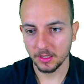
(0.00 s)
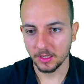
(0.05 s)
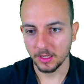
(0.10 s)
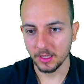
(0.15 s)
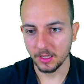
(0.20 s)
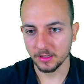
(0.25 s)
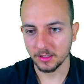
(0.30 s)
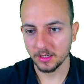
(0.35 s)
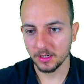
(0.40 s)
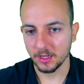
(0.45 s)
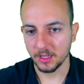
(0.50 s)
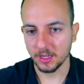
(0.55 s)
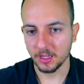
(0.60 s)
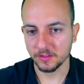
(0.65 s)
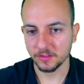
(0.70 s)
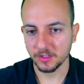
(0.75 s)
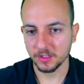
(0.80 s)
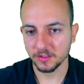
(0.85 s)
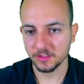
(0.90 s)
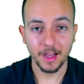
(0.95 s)
Enter, and as
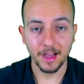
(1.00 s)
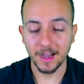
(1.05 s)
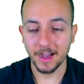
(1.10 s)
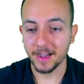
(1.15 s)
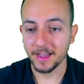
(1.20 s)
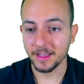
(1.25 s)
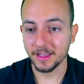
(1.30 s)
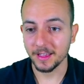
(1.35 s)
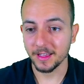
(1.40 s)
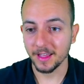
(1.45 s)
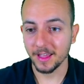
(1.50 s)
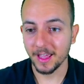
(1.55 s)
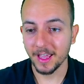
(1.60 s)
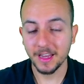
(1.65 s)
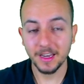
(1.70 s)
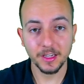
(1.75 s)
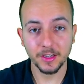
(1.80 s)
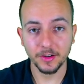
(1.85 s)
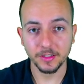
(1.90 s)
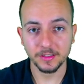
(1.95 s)
you can see, I
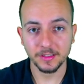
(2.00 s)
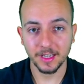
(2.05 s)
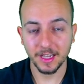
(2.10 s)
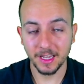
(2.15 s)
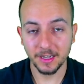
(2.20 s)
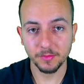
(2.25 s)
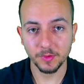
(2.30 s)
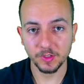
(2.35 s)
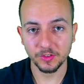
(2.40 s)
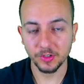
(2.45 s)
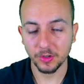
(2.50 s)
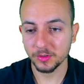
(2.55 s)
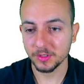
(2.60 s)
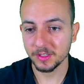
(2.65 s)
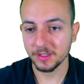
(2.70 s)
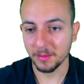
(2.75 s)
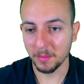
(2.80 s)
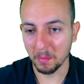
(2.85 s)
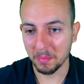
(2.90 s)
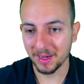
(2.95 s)
only got any result
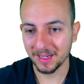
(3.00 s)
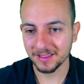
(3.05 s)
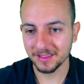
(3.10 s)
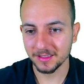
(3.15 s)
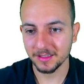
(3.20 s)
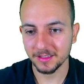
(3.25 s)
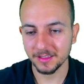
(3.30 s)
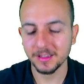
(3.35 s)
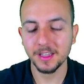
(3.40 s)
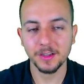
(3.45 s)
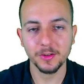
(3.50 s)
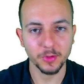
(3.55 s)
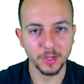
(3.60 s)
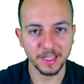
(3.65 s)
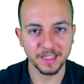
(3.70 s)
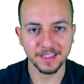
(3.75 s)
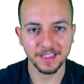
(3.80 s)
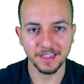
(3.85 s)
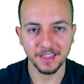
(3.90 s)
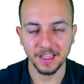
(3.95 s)
but the
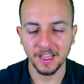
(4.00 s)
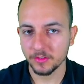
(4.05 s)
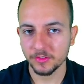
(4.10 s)
creatine.